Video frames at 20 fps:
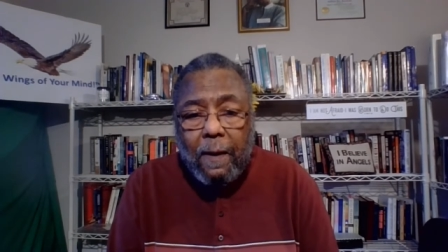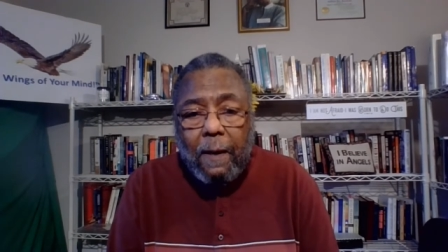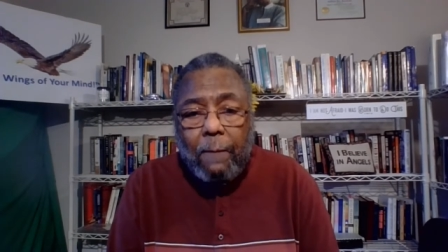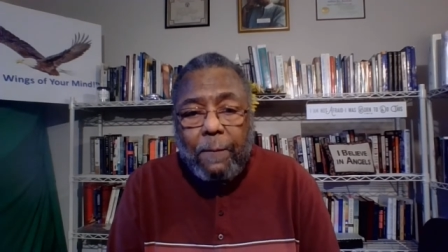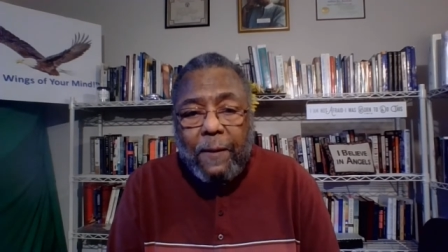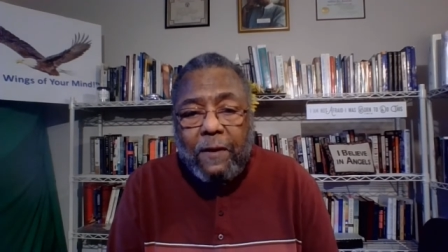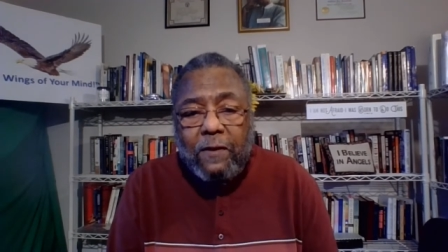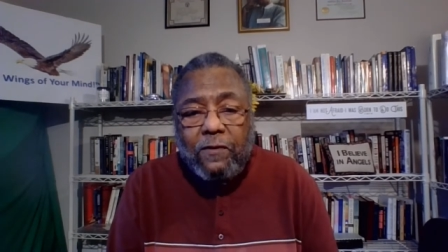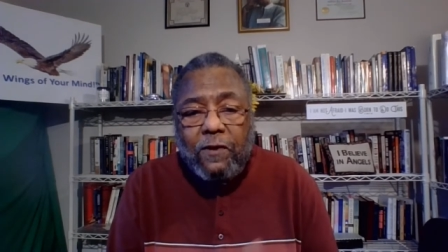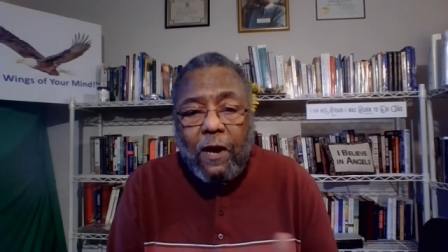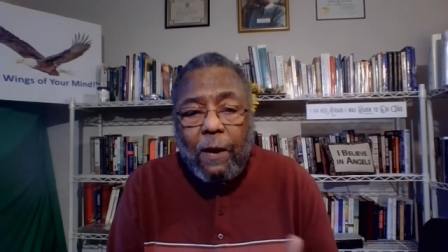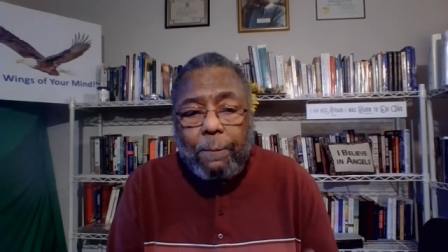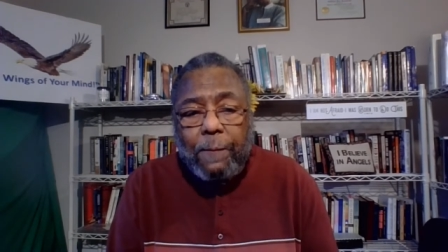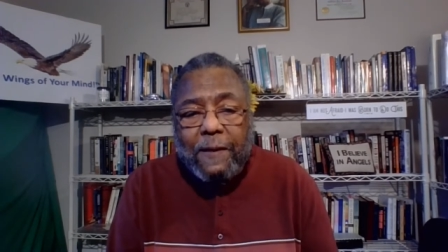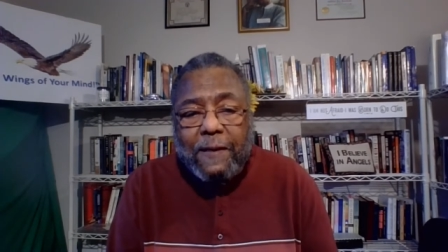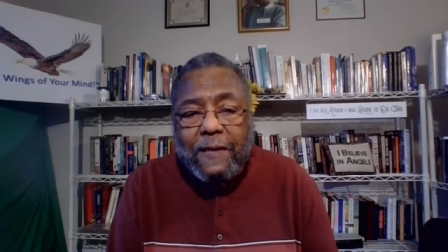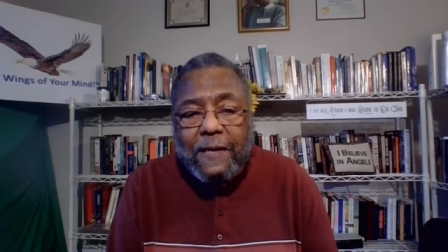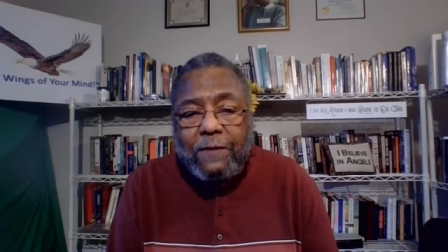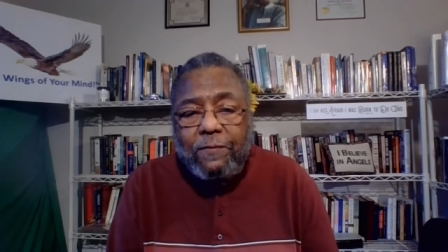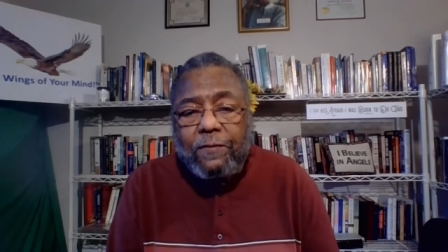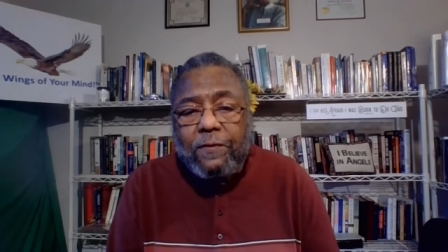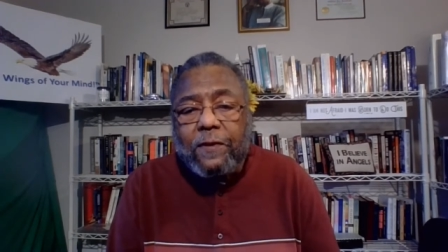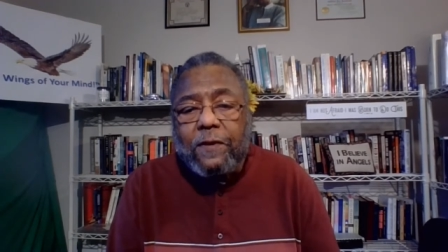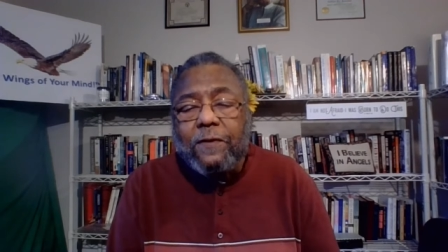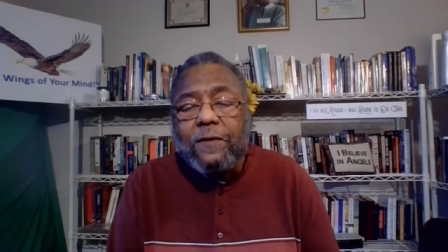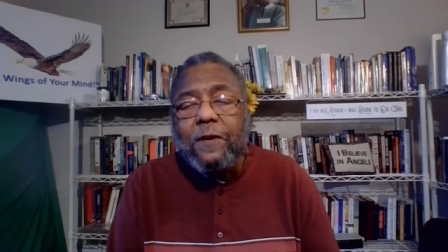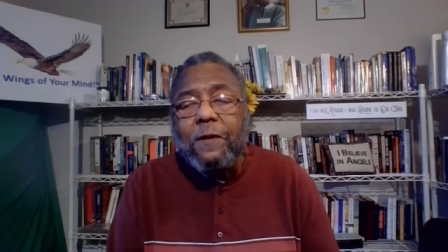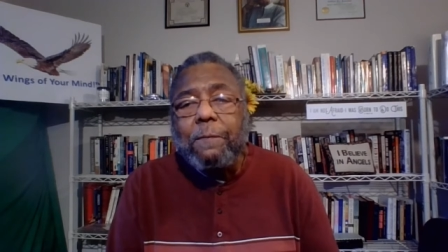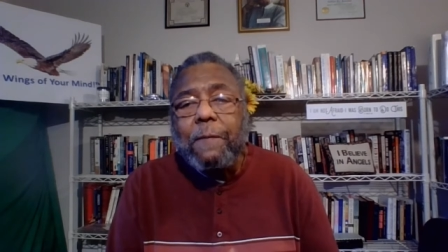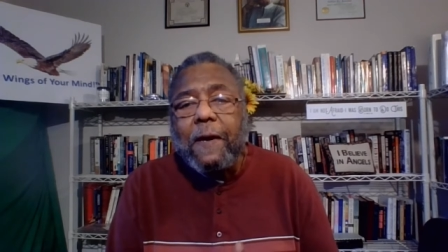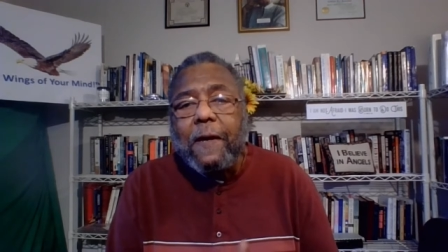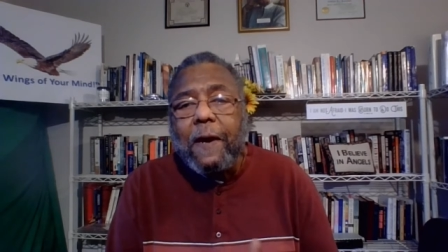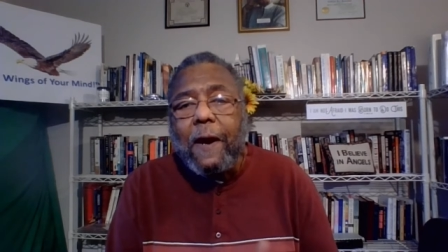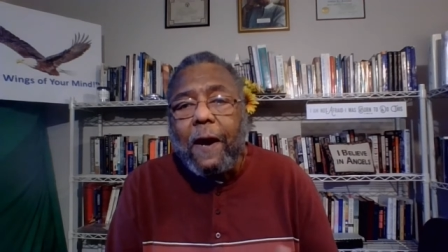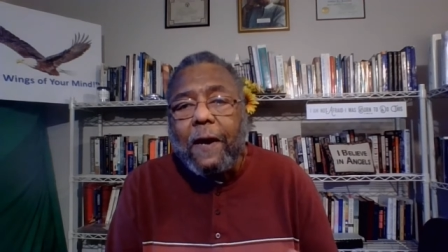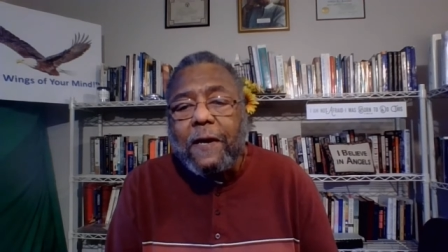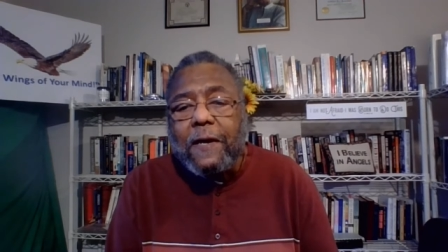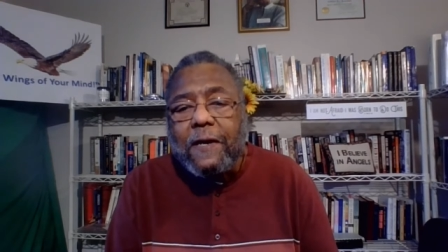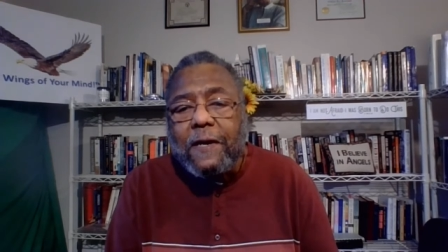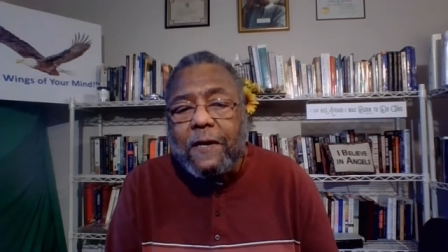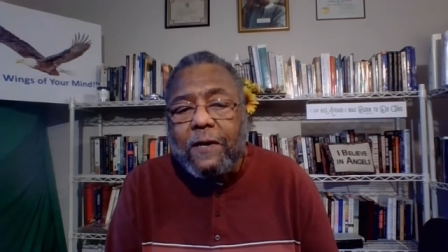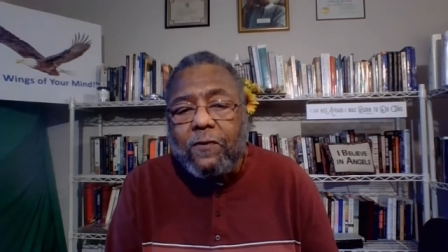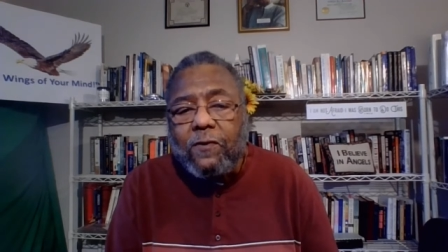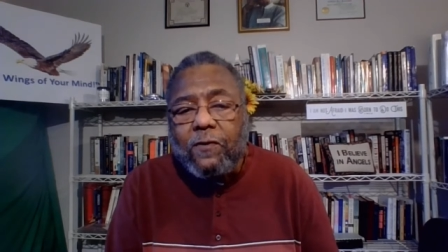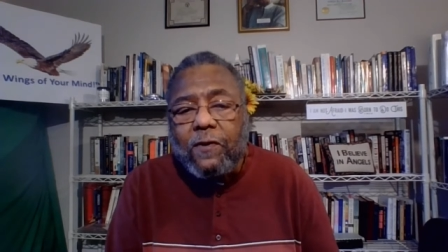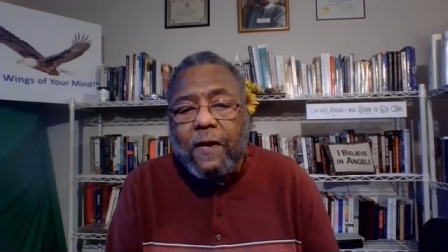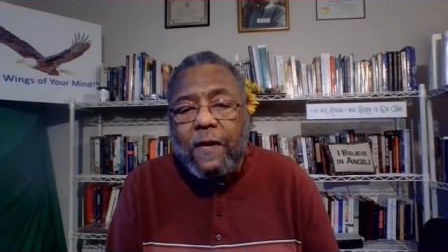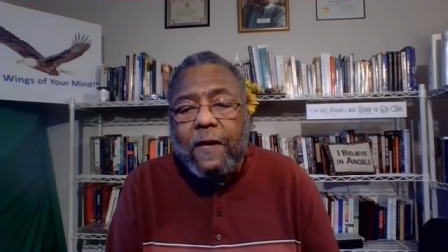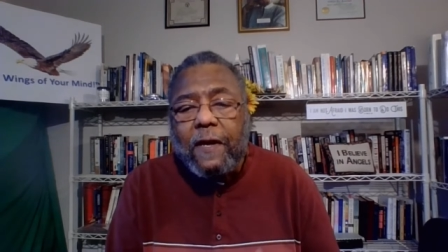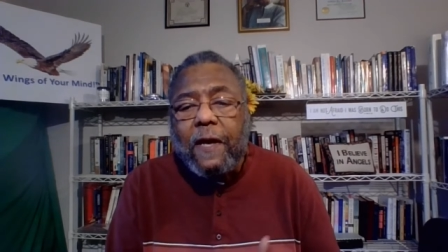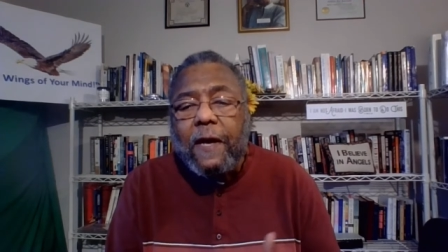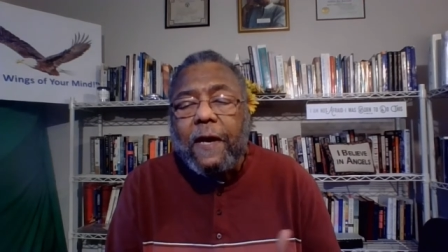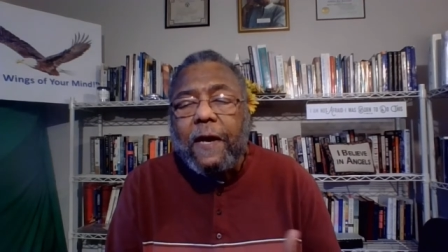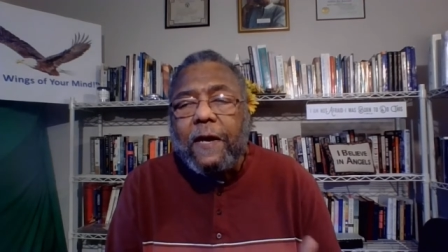because our belief system and our conditioning